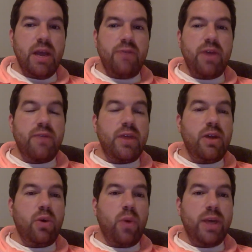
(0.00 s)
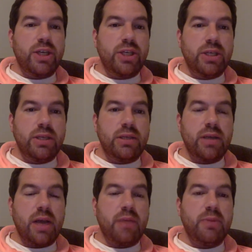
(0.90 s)
If you have any questions,
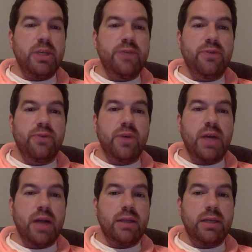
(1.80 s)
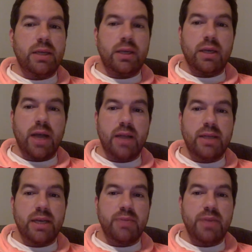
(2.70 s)
please feel free to
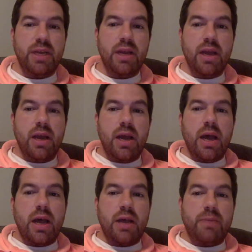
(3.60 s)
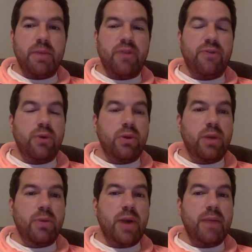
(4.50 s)
contact me. My phone
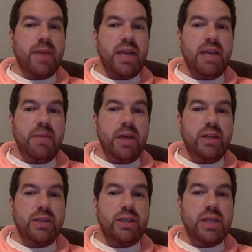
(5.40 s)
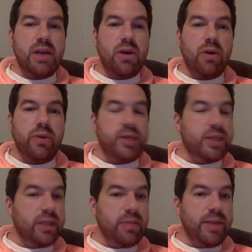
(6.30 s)
number and my email is there on the
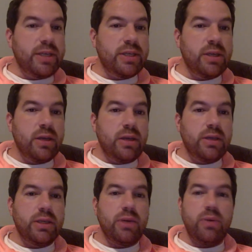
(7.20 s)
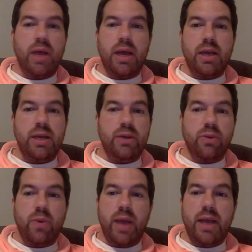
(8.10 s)
syllabus. So either
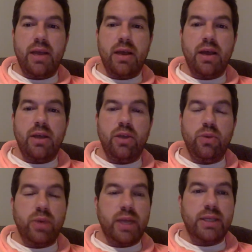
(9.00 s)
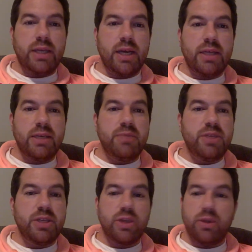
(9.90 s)
way you would like to contact me
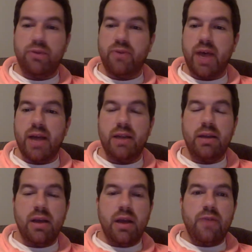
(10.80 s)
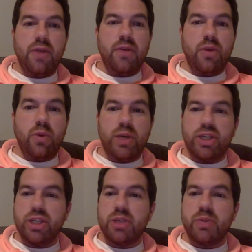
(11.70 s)
is totally fine. If you have any
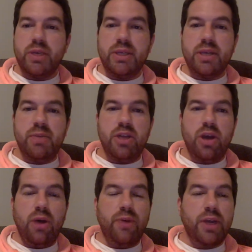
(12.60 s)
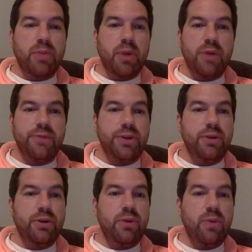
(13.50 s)
questions, please let me know. If I could pray for you
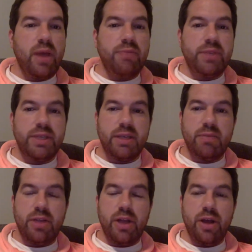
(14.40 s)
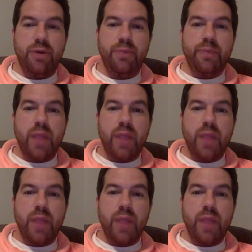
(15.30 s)
anyway, please let me know.